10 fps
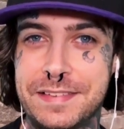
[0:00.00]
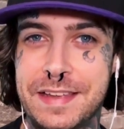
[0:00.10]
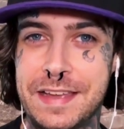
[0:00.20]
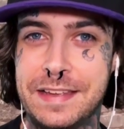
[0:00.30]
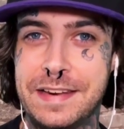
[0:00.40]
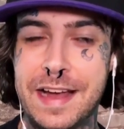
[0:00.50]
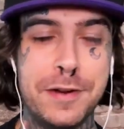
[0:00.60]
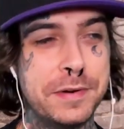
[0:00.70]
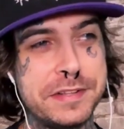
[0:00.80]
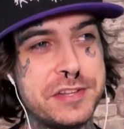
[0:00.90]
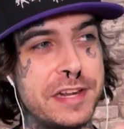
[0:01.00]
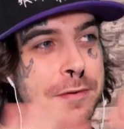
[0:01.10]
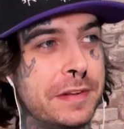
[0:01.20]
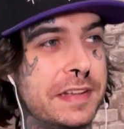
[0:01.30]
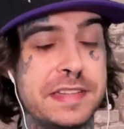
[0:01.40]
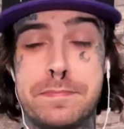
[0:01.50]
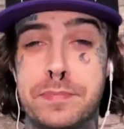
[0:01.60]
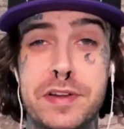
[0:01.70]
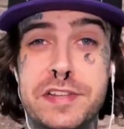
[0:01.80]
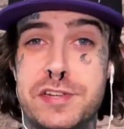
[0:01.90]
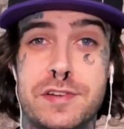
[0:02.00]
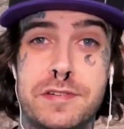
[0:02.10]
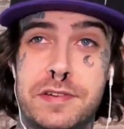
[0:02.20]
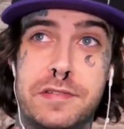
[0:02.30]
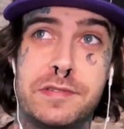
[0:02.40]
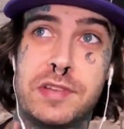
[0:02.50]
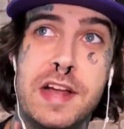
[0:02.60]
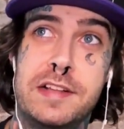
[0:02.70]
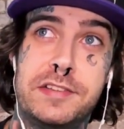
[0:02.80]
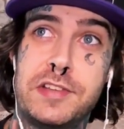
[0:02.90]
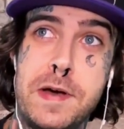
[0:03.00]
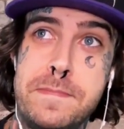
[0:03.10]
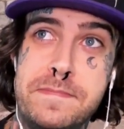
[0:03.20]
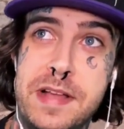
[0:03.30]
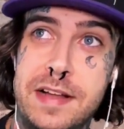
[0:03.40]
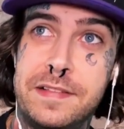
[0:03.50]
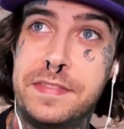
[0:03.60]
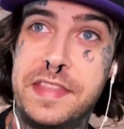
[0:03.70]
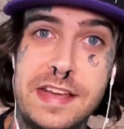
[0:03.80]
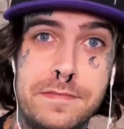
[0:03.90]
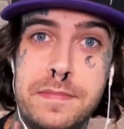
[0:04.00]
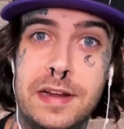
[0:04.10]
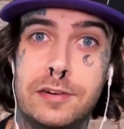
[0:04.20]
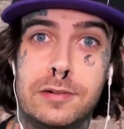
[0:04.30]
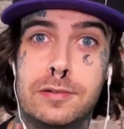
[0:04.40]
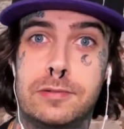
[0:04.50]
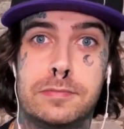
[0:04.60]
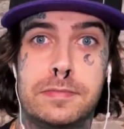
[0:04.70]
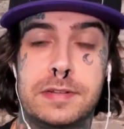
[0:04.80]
And I don't want to generalize. I'm pretty sure there's some death metal